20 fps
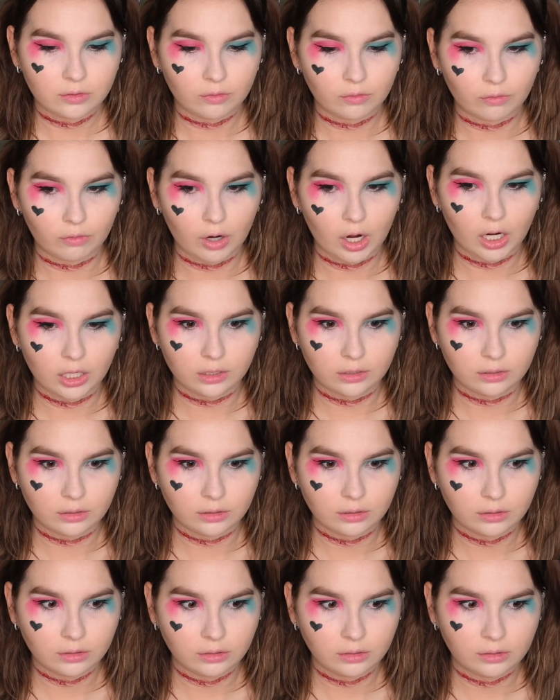rotten.
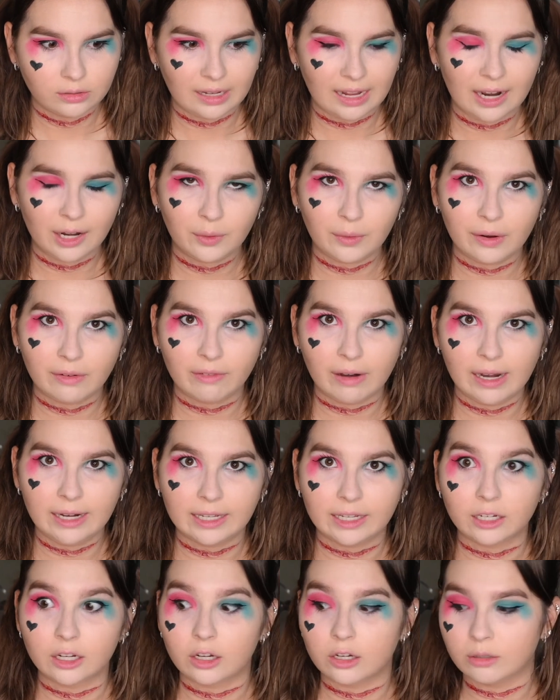How do I write
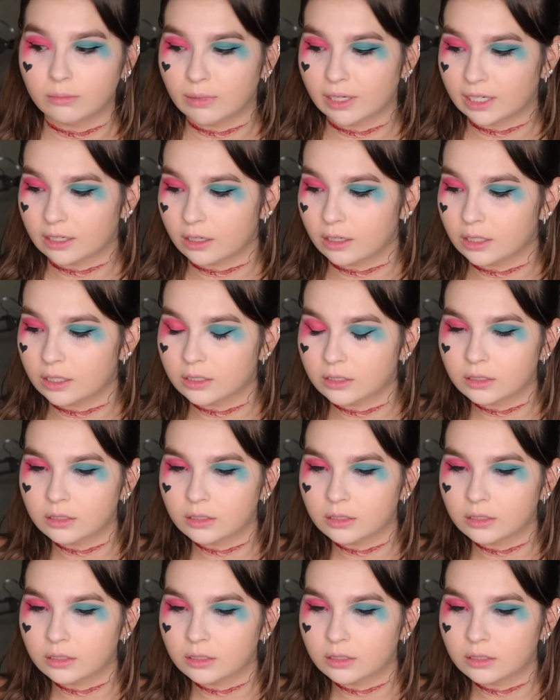it? Oh my god.